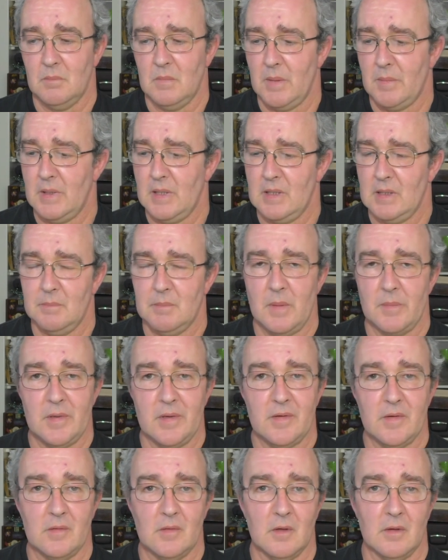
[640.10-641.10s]
maybe maybe
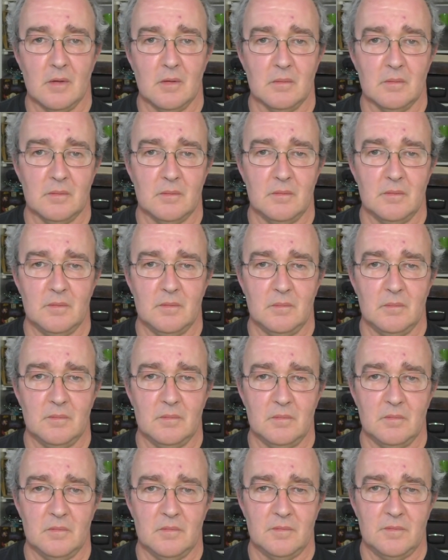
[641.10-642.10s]
if you've got
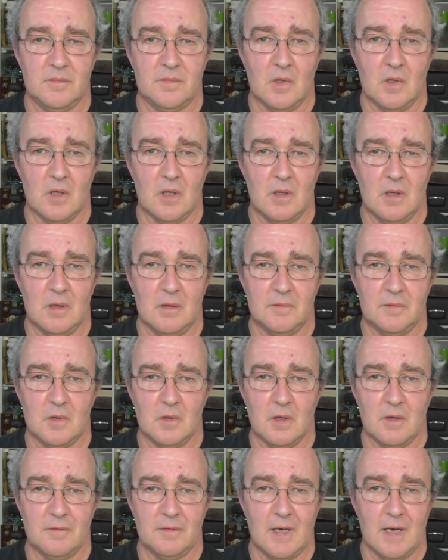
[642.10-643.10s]
four or,
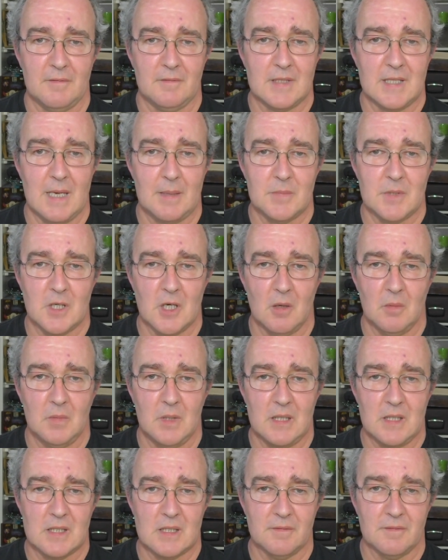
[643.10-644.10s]
four or five tabs
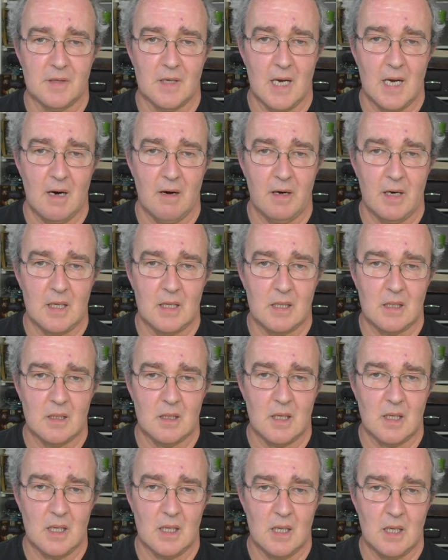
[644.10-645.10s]
open in Safari,
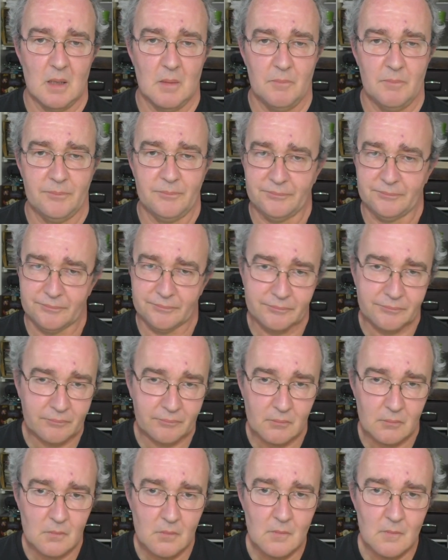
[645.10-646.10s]
um,
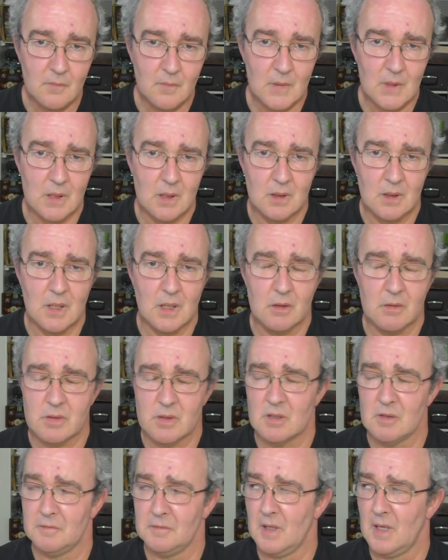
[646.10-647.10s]
you know,
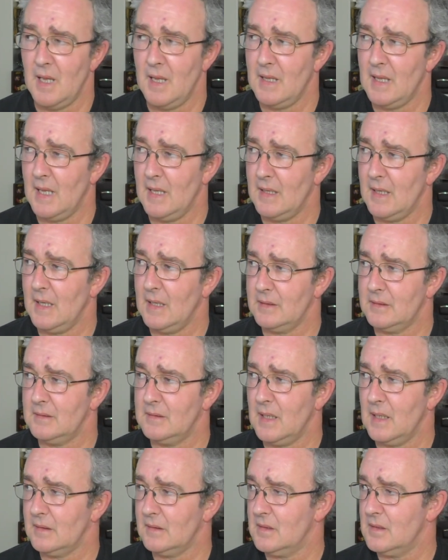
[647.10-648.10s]
stuff like that,
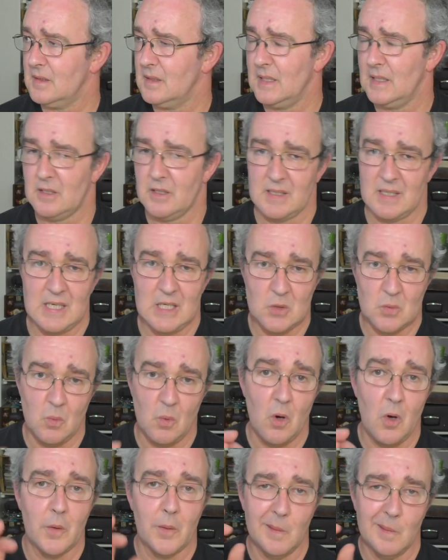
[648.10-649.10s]
that, that because each
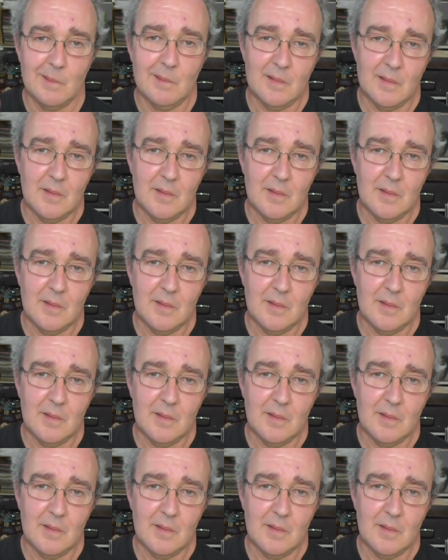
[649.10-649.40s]
one